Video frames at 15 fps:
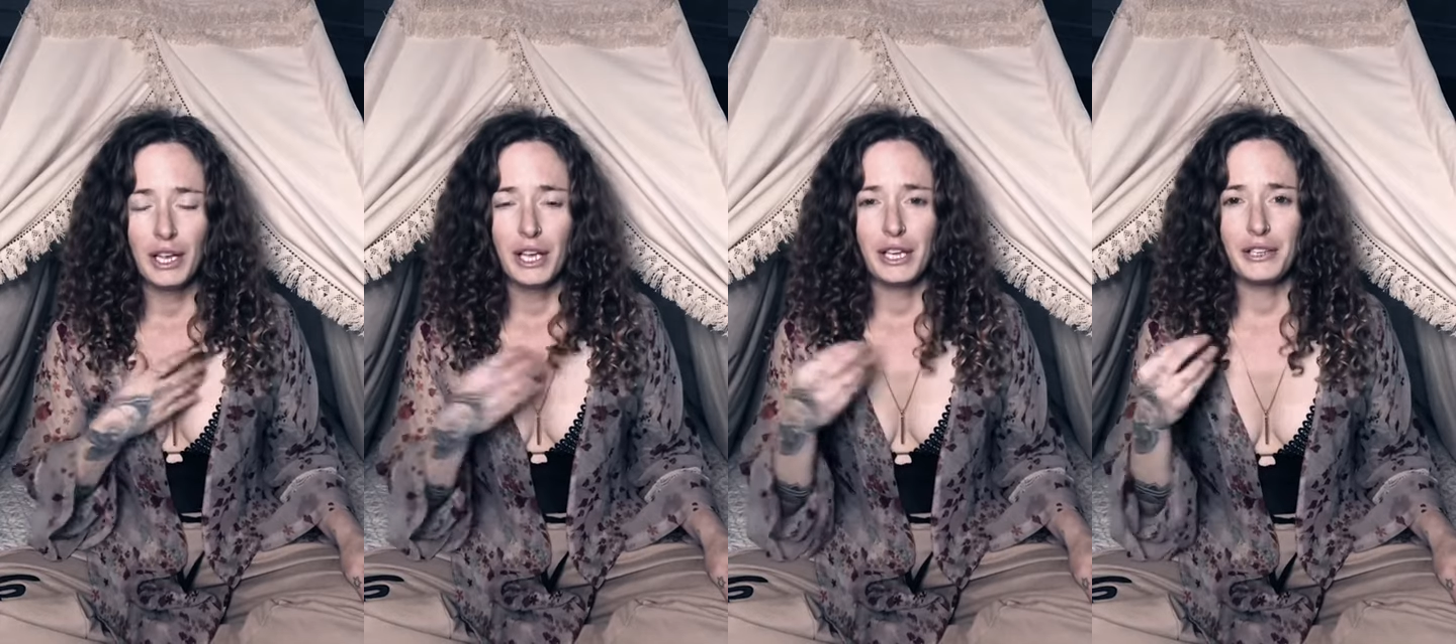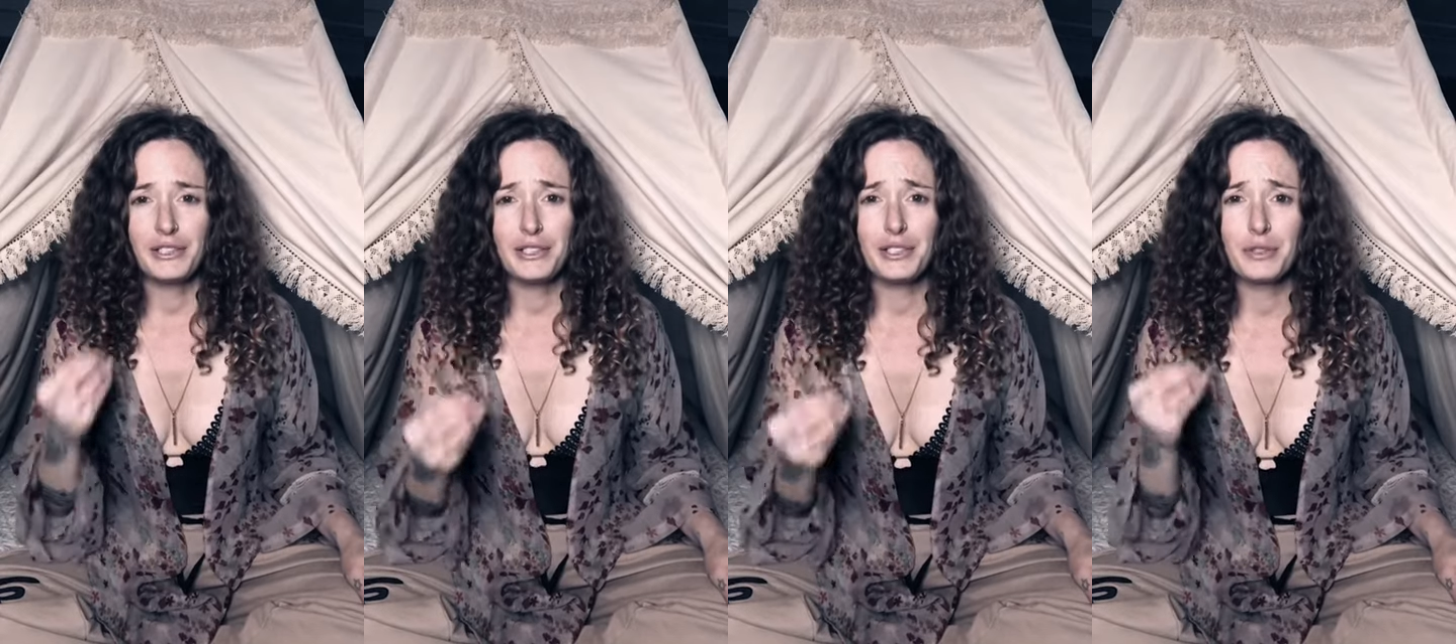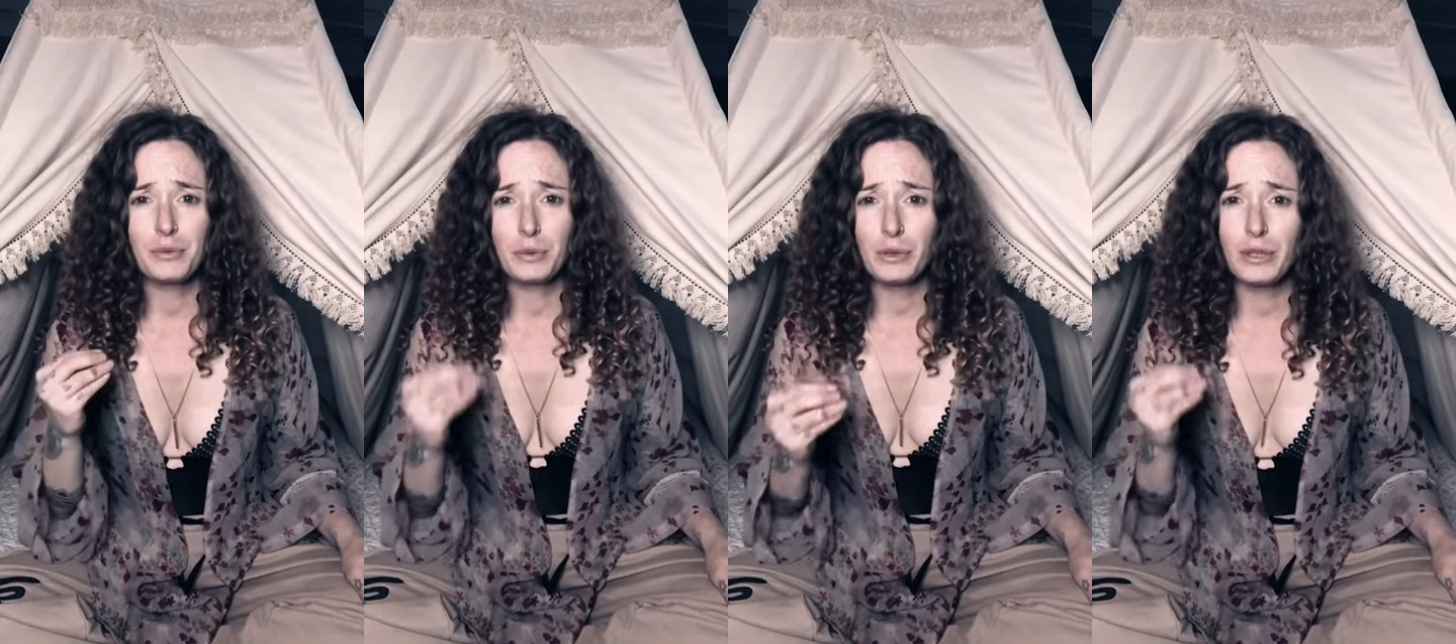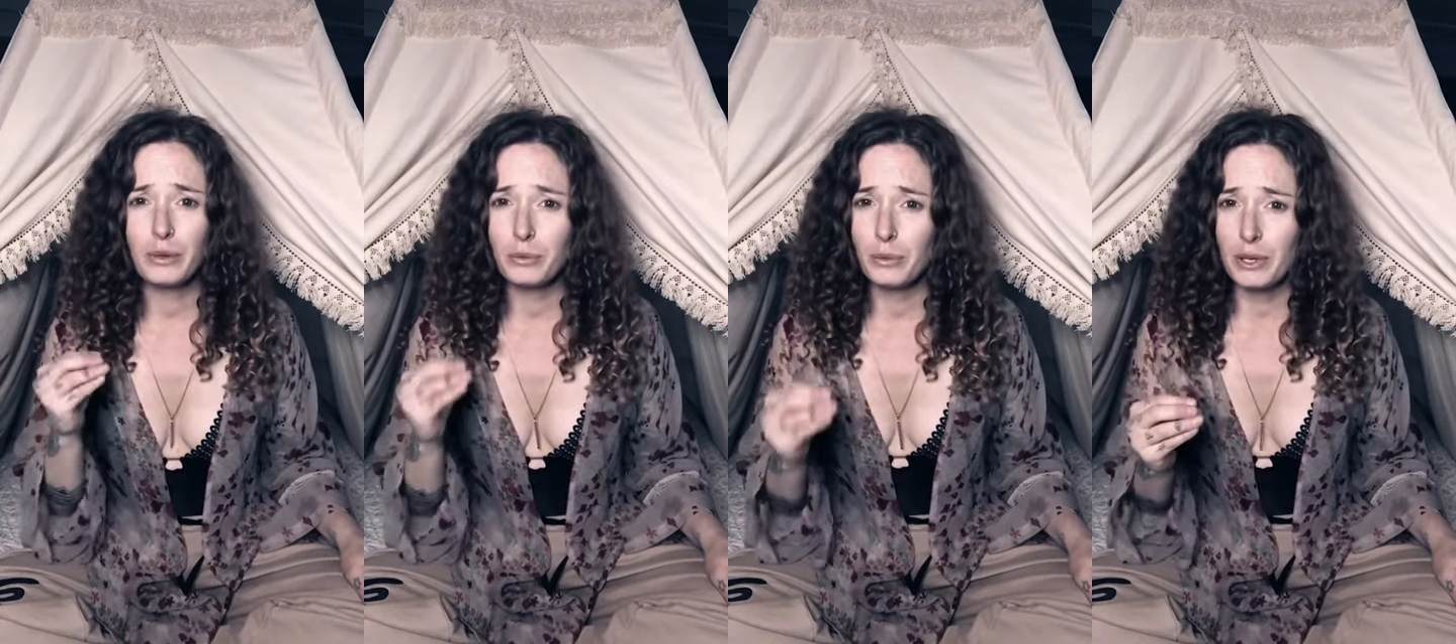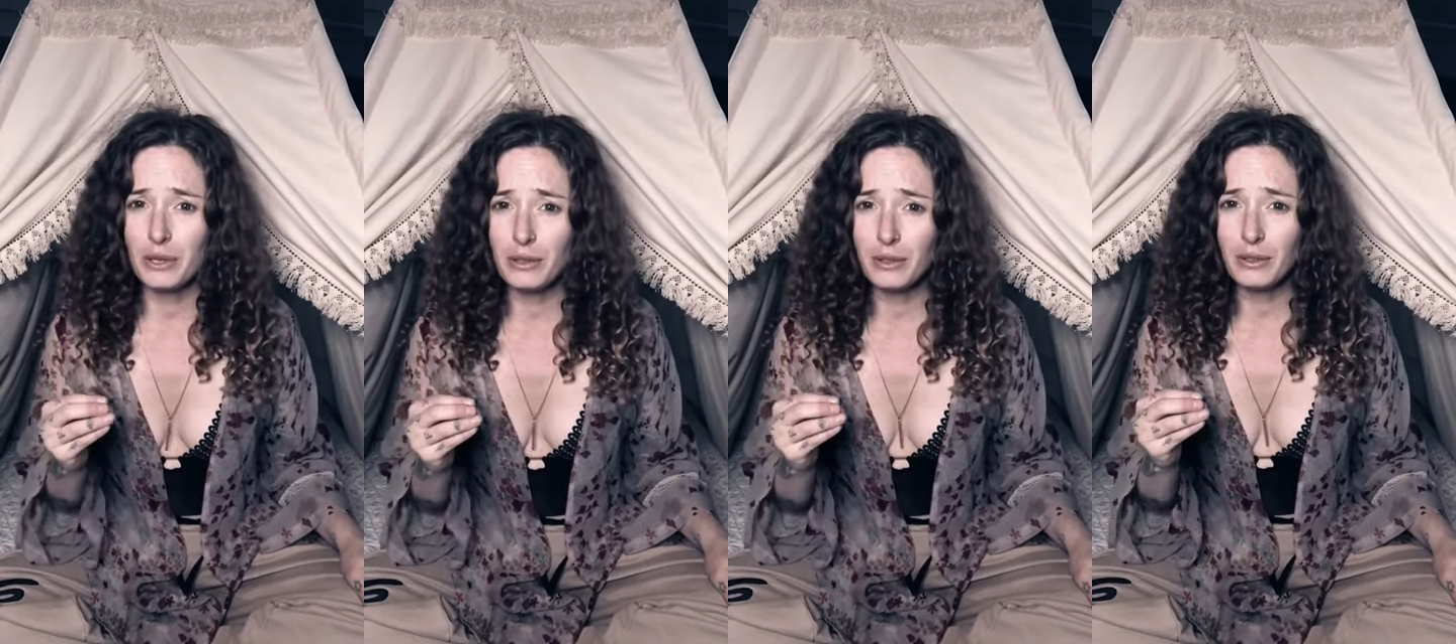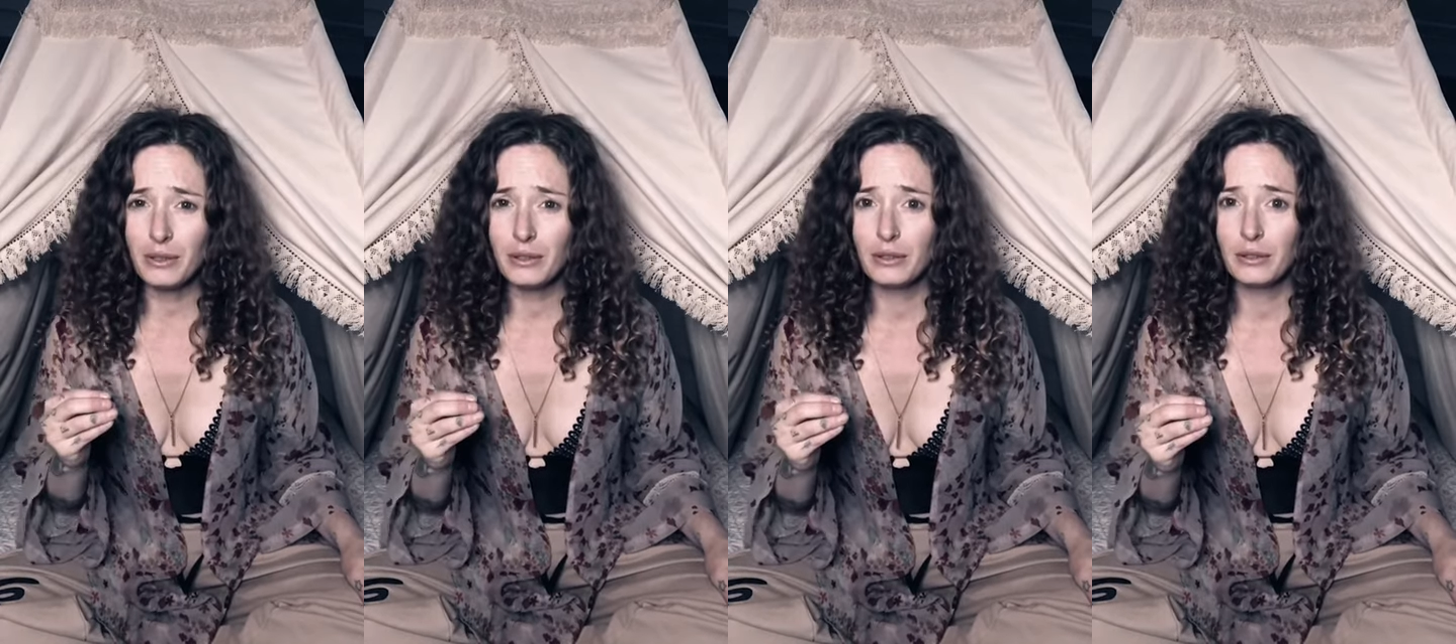Is this really real?